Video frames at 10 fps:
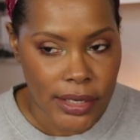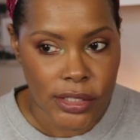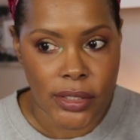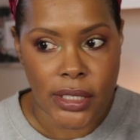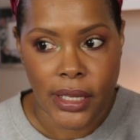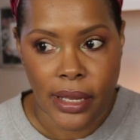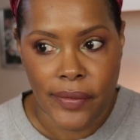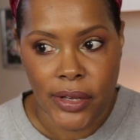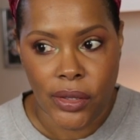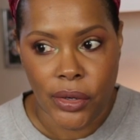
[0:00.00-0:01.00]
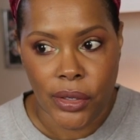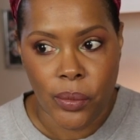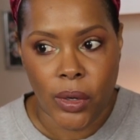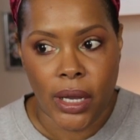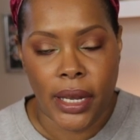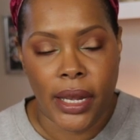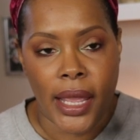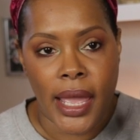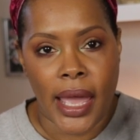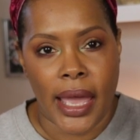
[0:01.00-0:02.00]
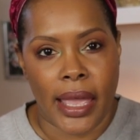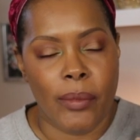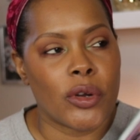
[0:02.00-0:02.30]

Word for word: So it's eleven thirty-one. I'm